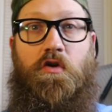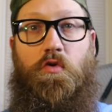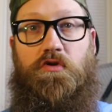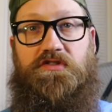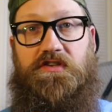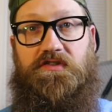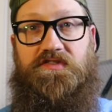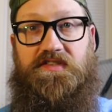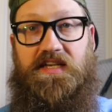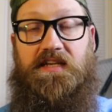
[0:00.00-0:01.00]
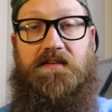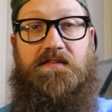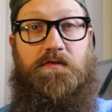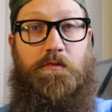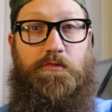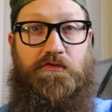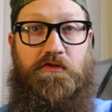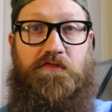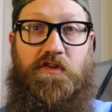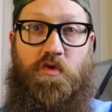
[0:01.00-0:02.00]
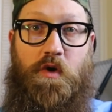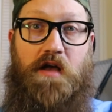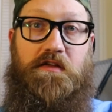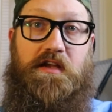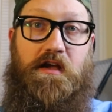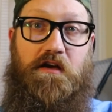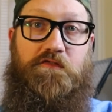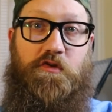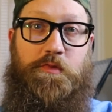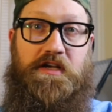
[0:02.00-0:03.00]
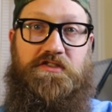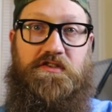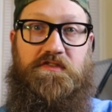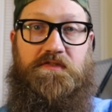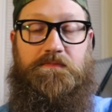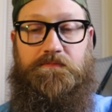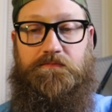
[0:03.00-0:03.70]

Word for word: or to your scene to improve the quality of your pictures.